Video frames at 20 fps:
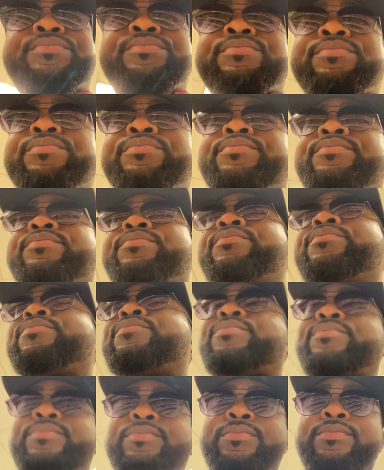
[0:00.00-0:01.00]

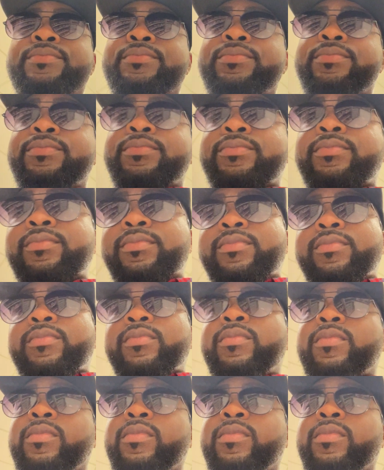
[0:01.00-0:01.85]
No one is speaking in this clip.